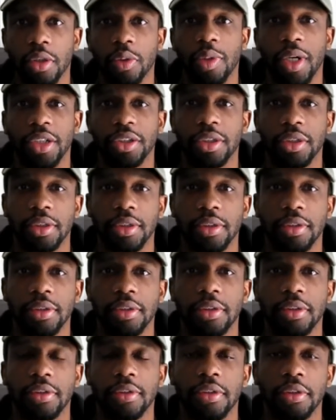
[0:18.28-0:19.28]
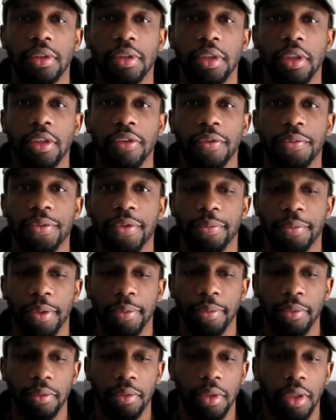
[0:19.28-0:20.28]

questions from some people